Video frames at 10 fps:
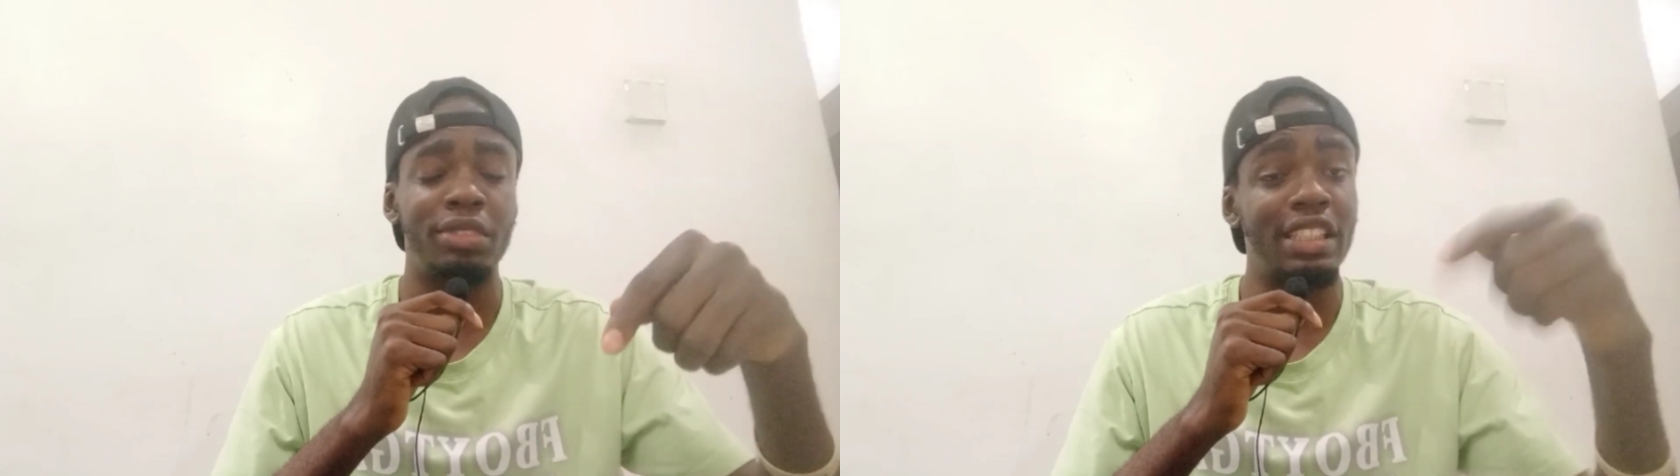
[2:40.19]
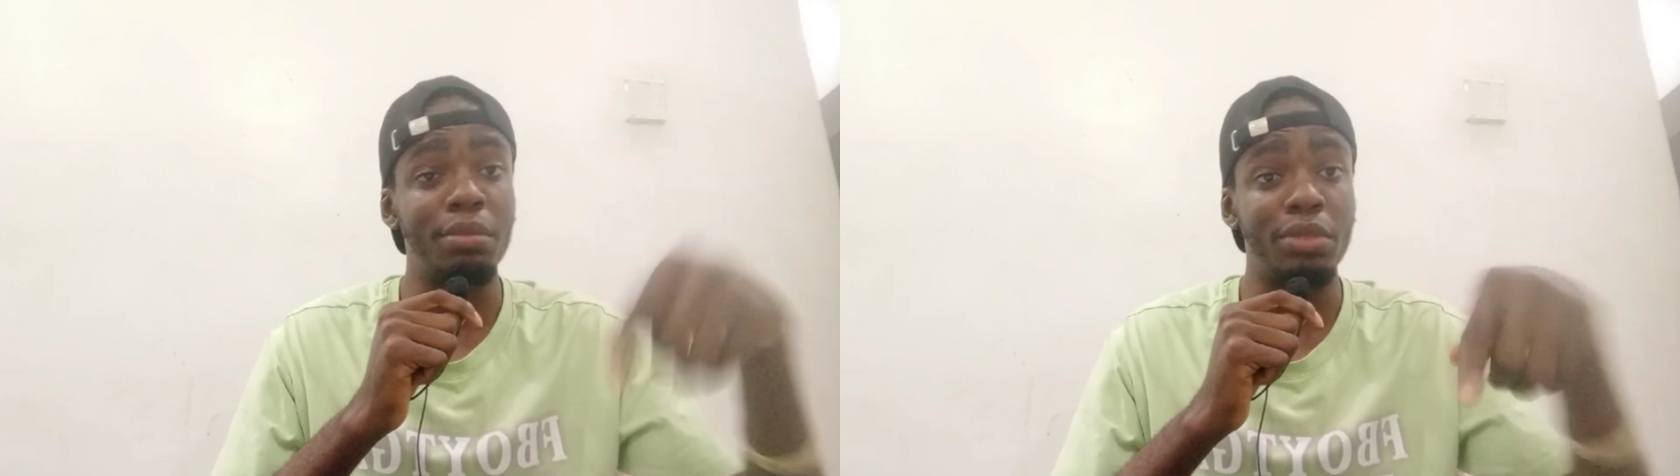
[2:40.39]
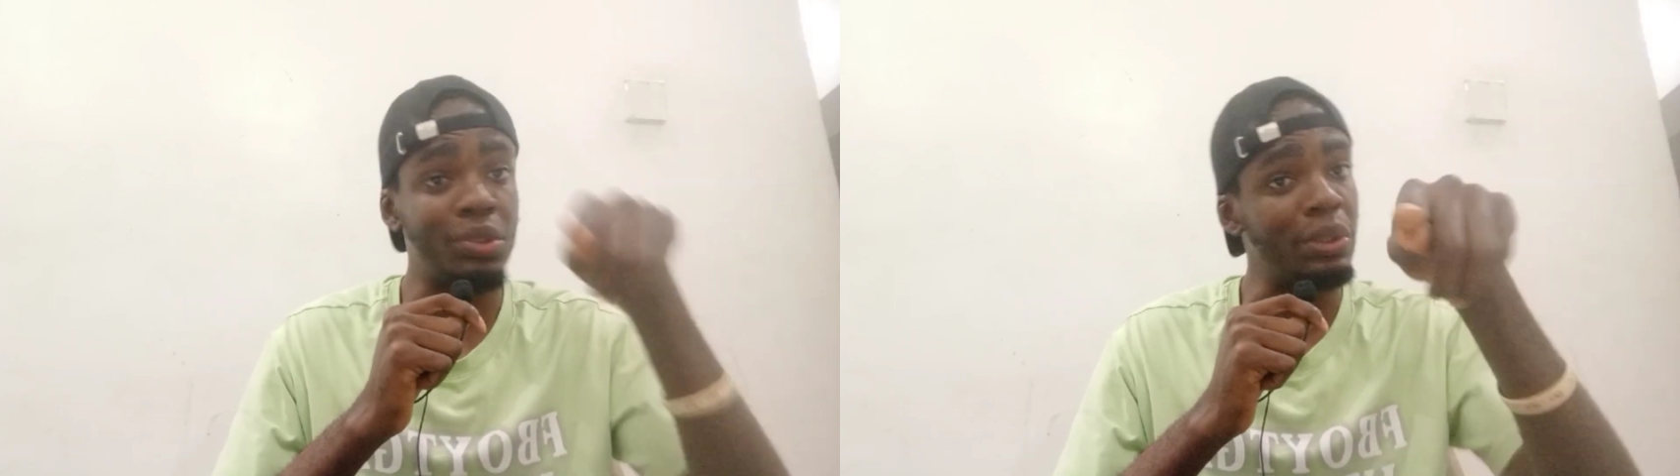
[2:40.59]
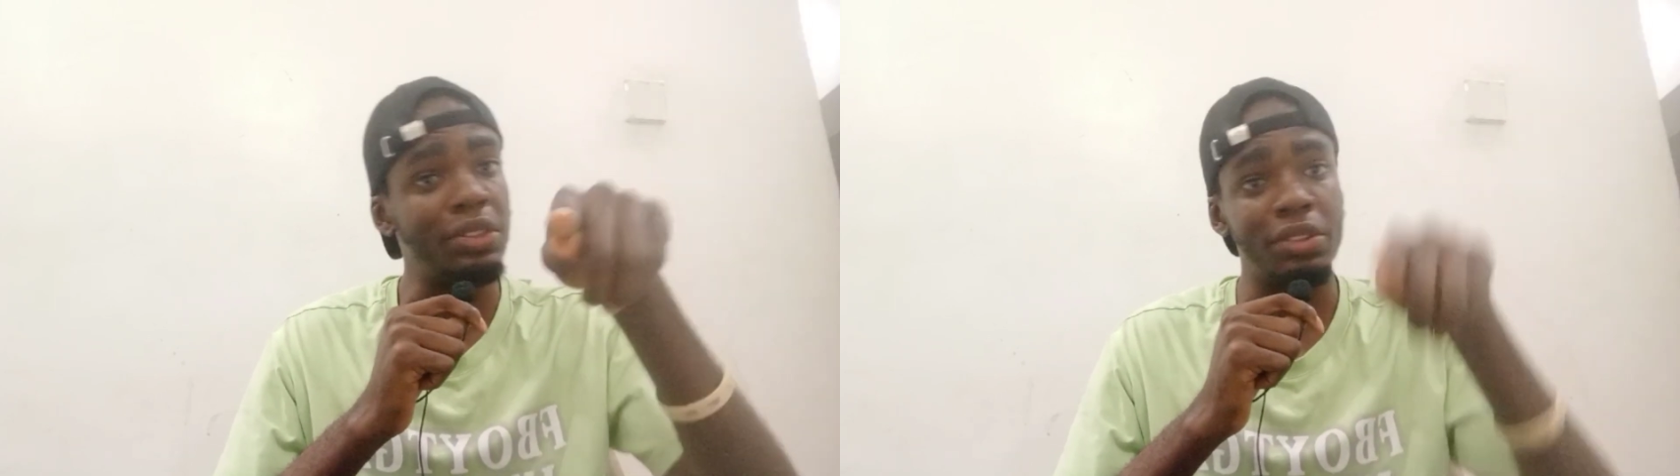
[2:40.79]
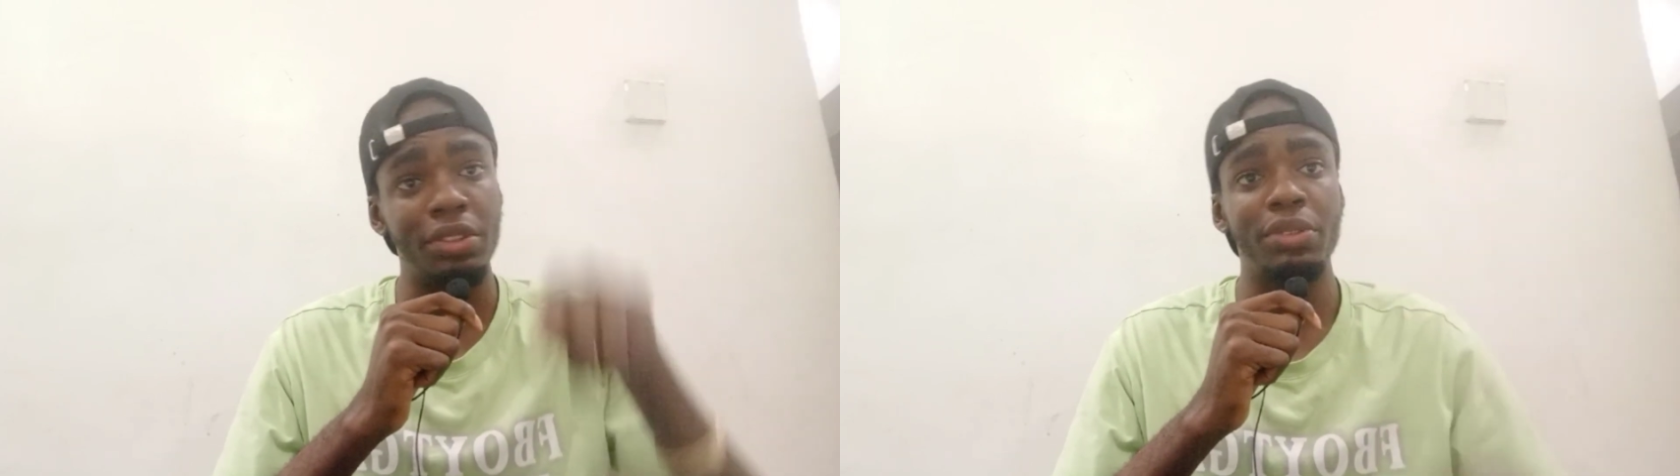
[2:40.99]
that means you're a
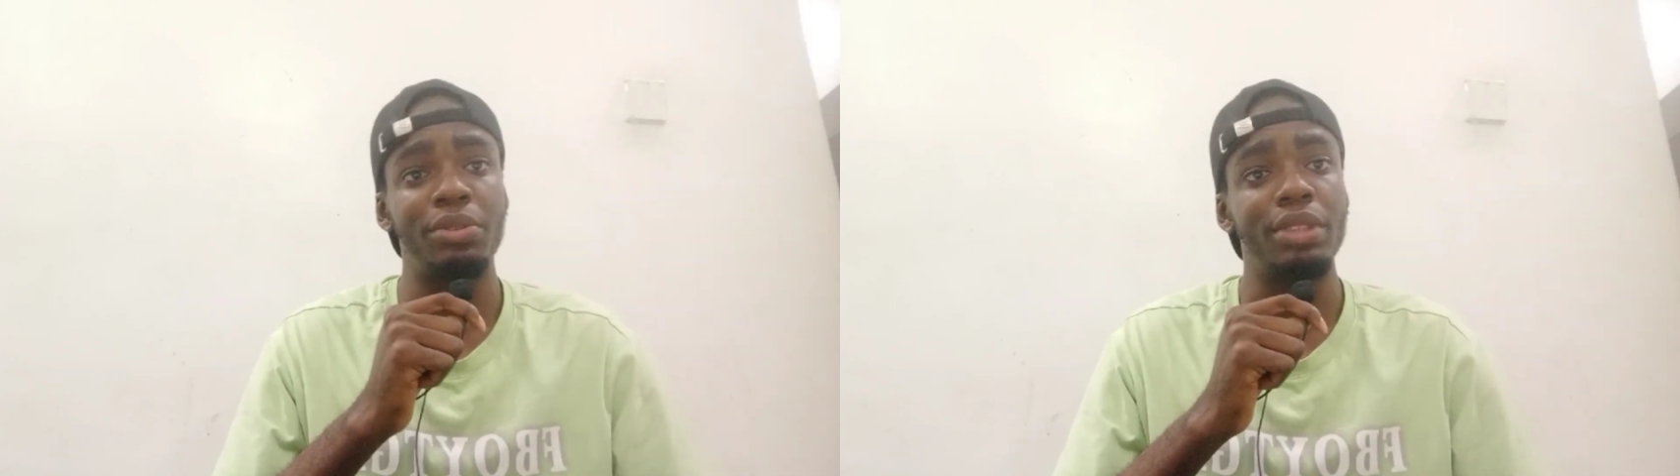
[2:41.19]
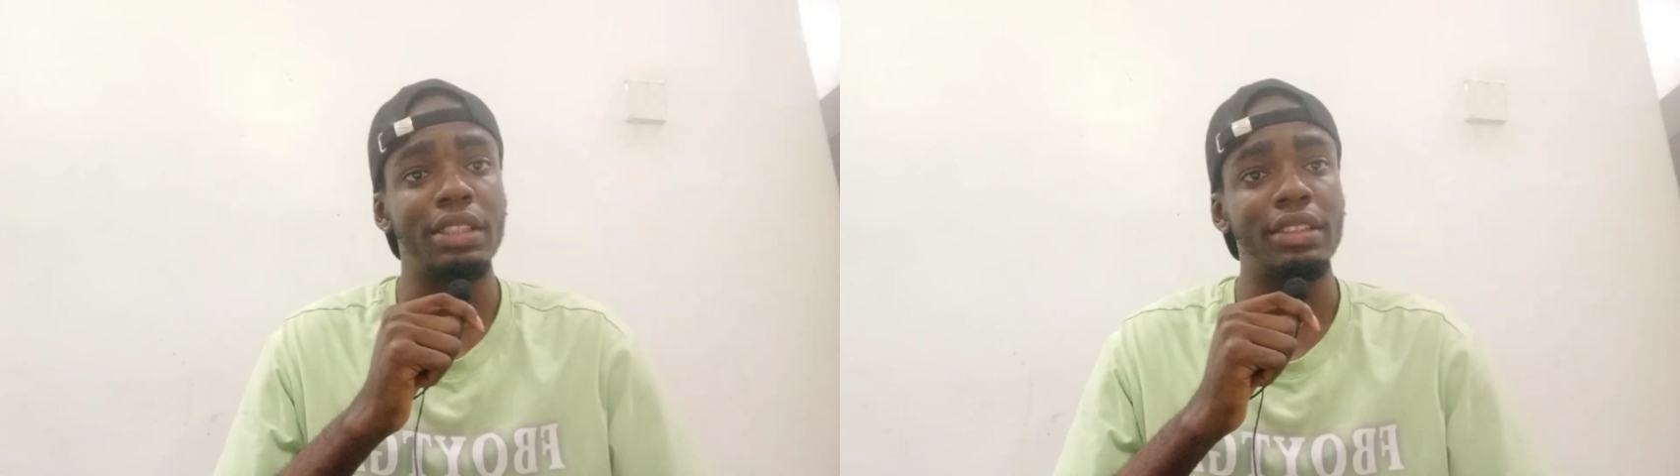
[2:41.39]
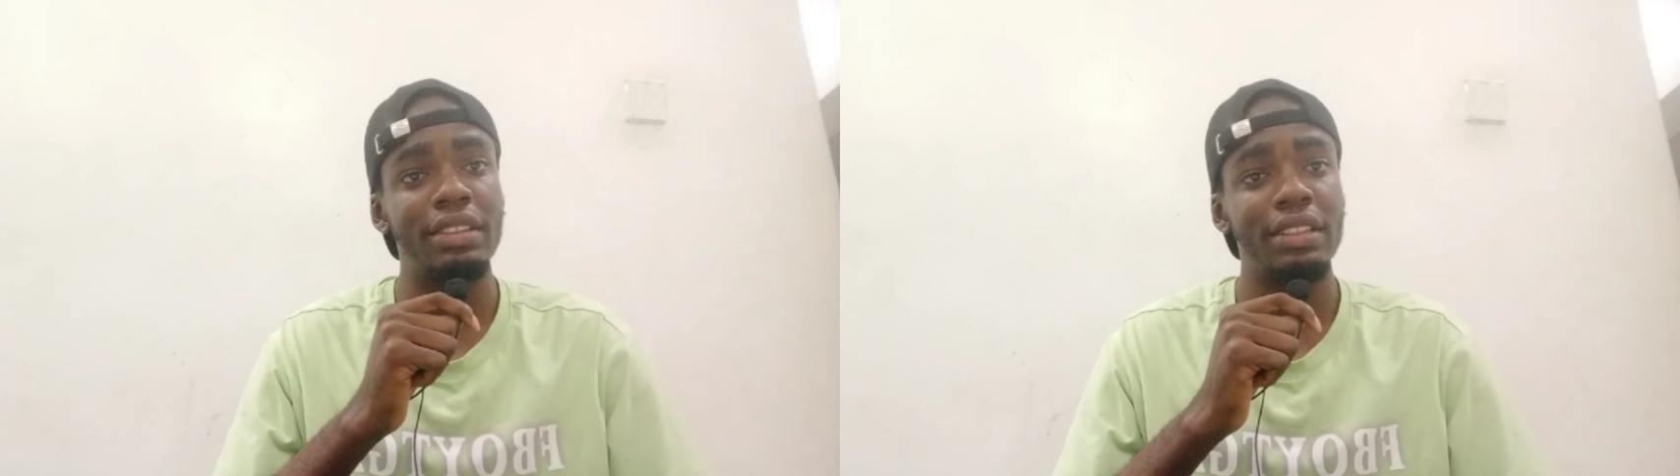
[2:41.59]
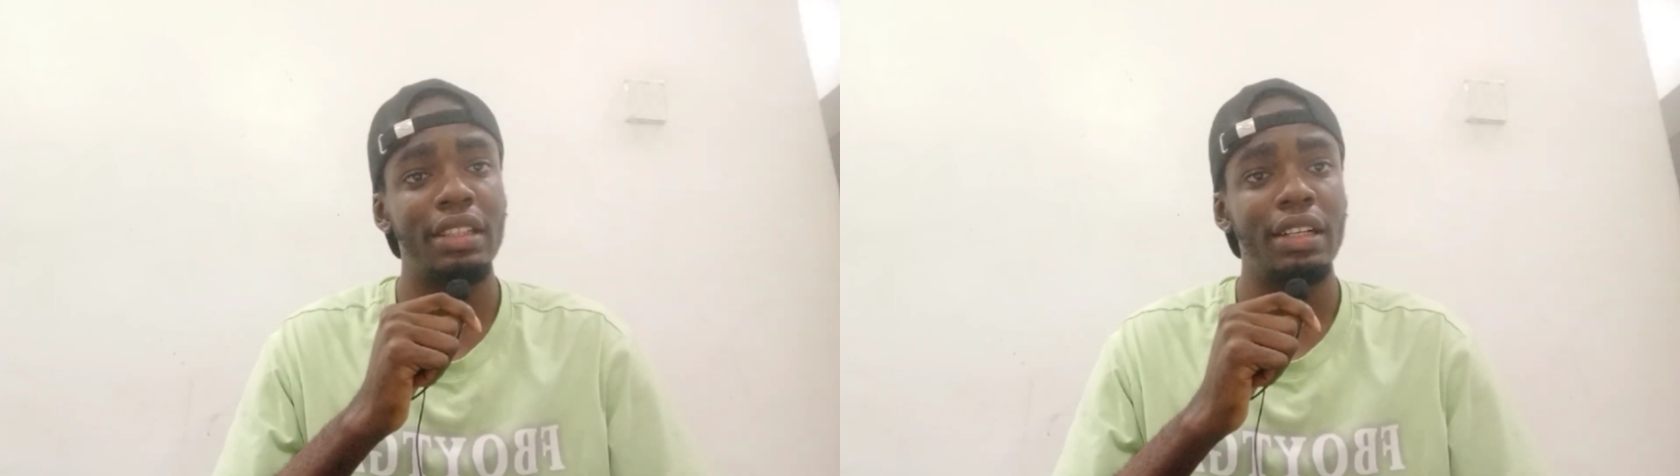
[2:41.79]
serious student.